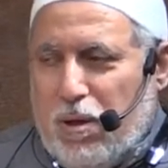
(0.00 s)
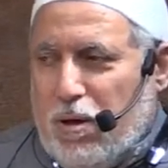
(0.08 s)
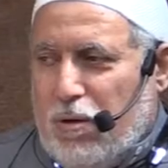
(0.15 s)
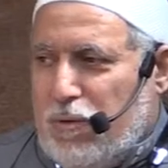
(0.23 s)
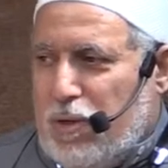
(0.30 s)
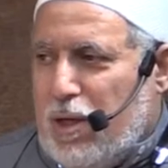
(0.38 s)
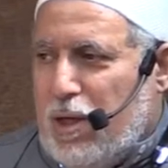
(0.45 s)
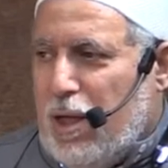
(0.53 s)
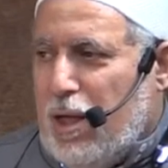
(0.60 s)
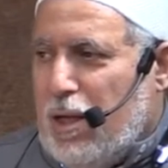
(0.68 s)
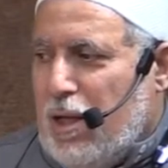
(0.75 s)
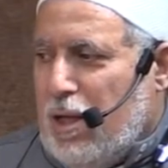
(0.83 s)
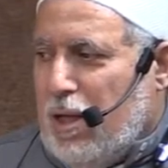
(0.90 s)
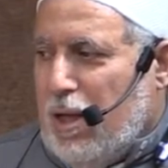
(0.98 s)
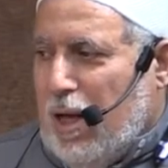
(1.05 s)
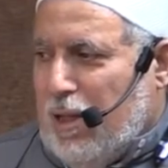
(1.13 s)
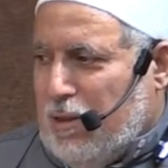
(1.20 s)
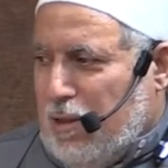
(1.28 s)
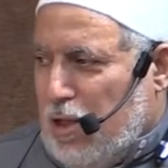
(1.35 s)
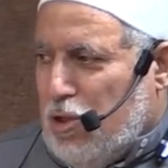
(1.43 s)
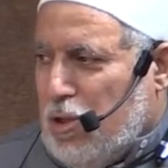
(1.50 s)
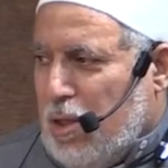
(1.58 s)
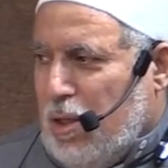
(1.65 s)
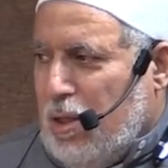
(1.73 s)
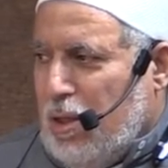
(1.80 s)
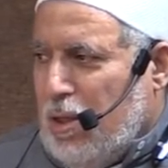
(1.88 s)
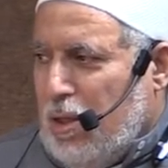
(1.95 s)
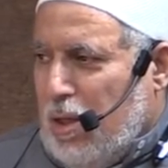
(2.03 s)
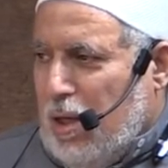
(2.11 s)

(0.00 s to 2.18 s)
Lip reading: of their attention